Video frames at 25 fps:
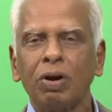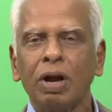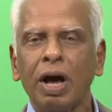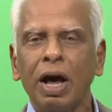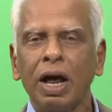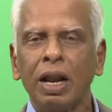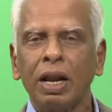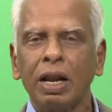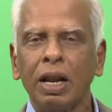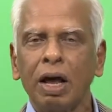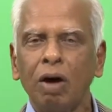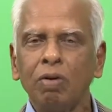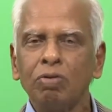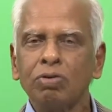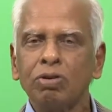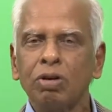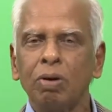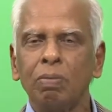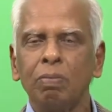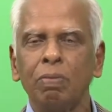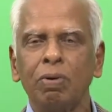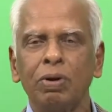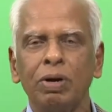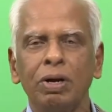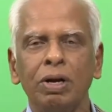allow
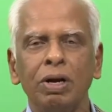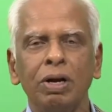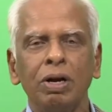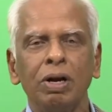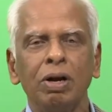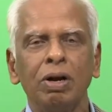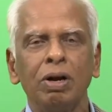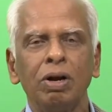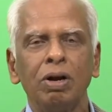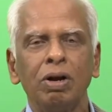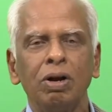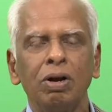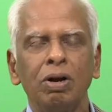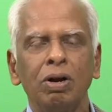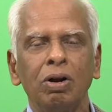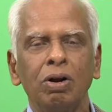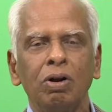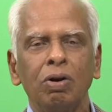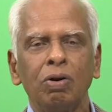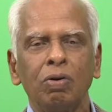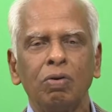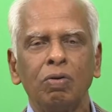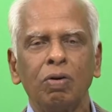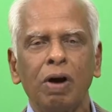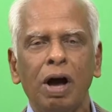somebody
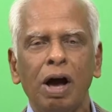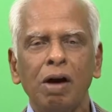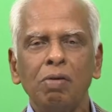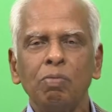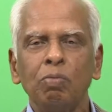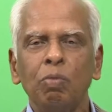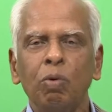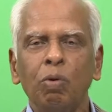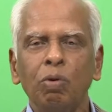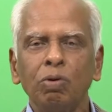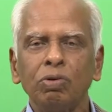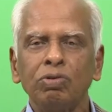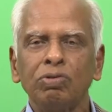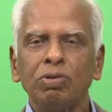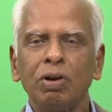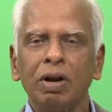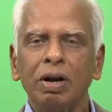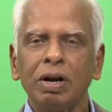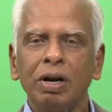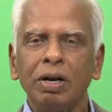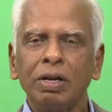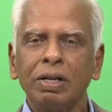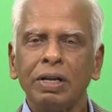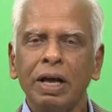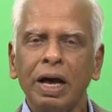to have more
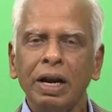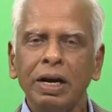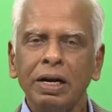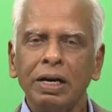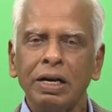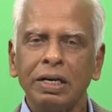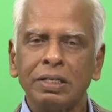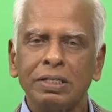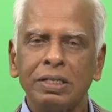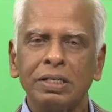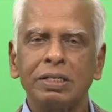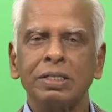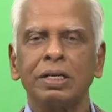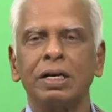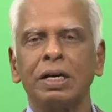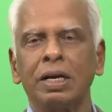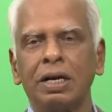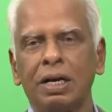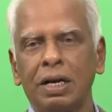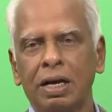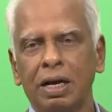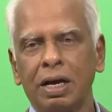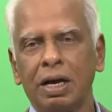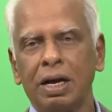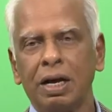children than necessary.
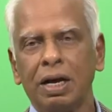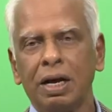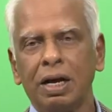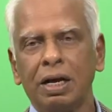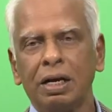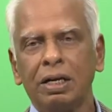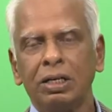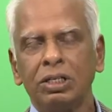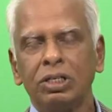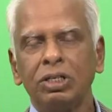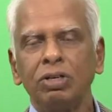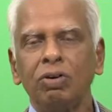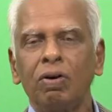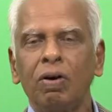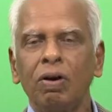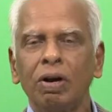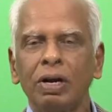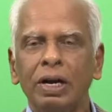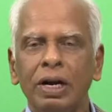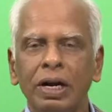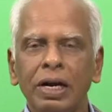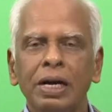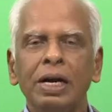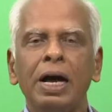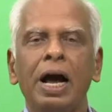She
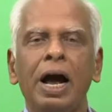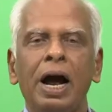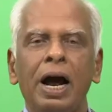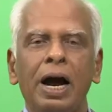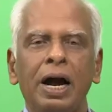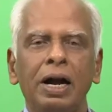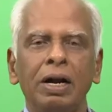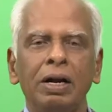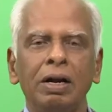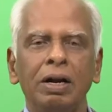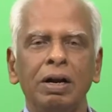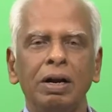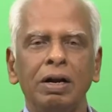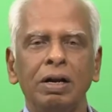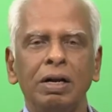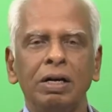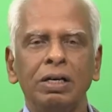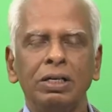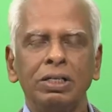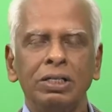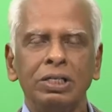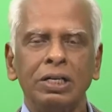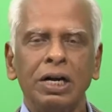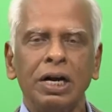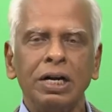
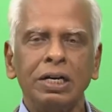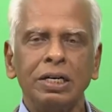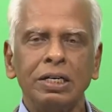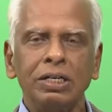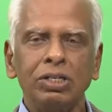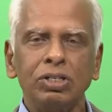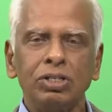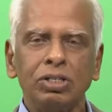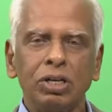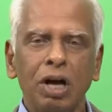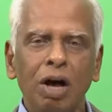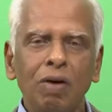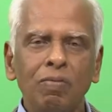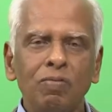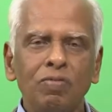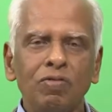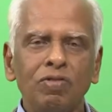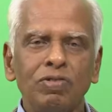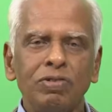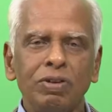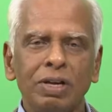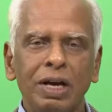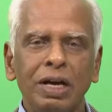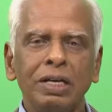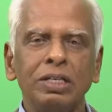had in some
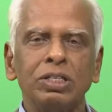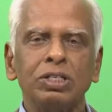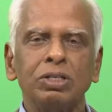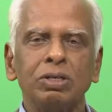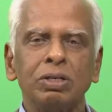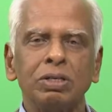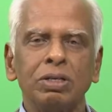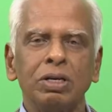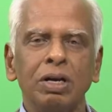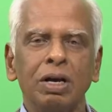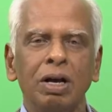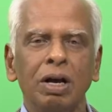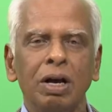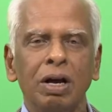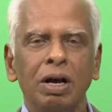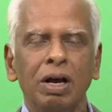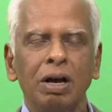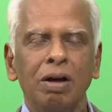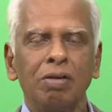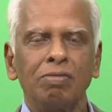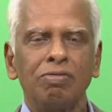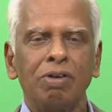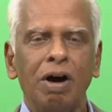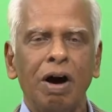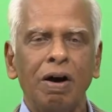sense
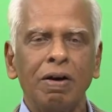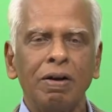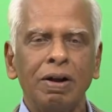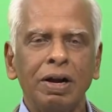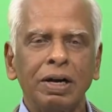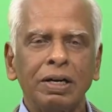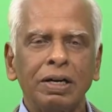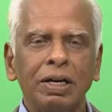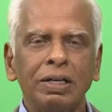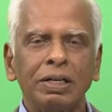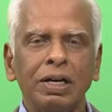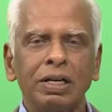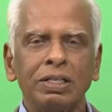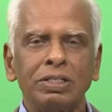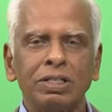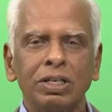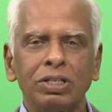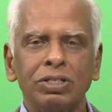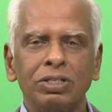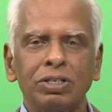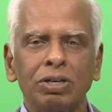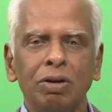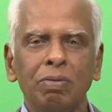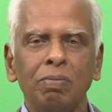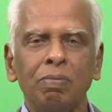violated that
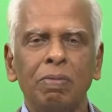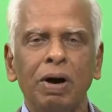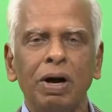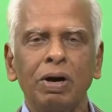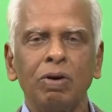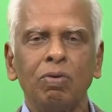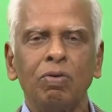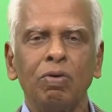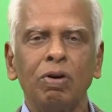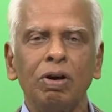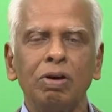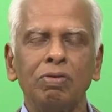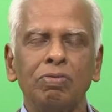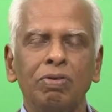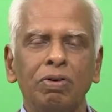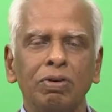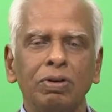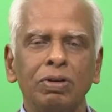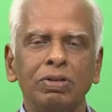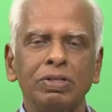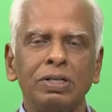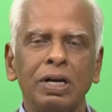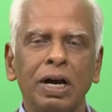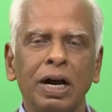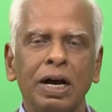system by going for
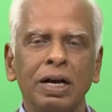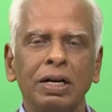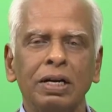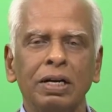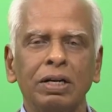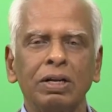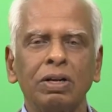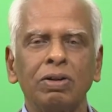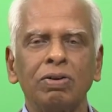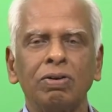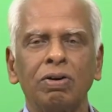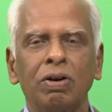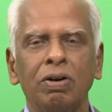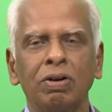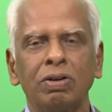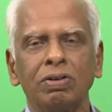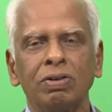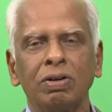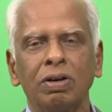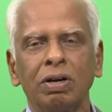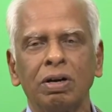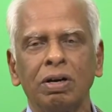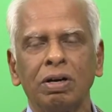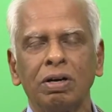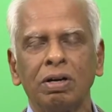the second and the third,
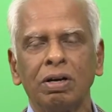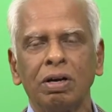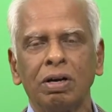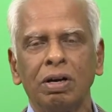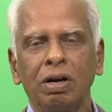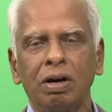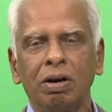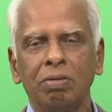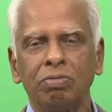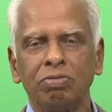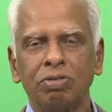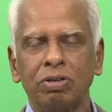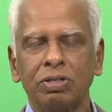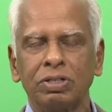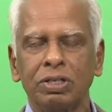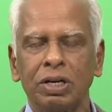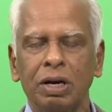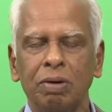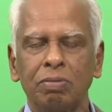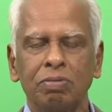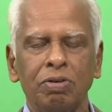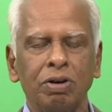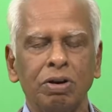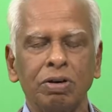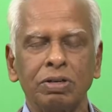for
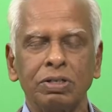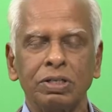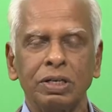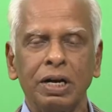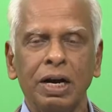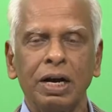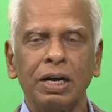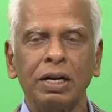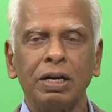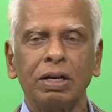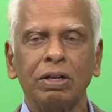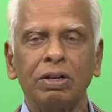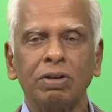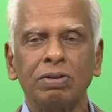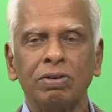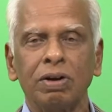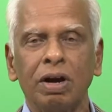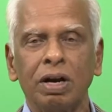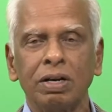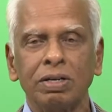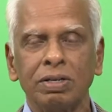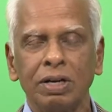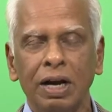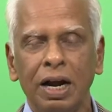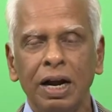her second and
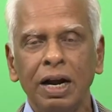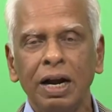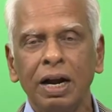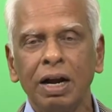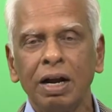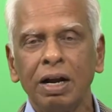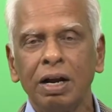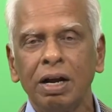third child.